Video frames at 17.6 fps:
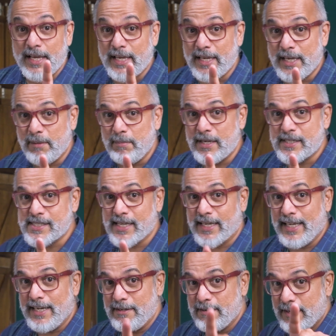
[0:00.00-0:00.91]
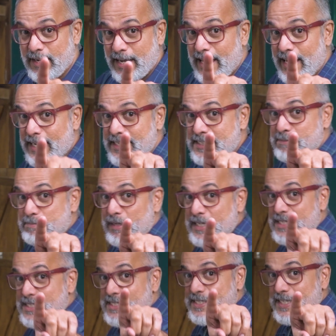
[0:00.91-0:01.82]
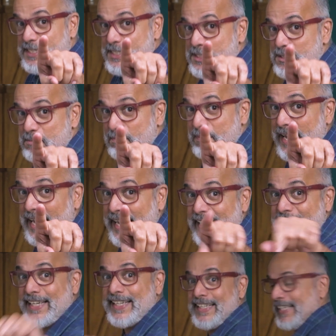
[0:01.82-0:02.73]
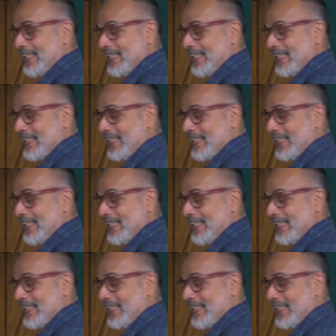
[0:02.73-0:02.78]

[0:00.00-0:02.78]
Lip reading: Give me a second. I'll be just back.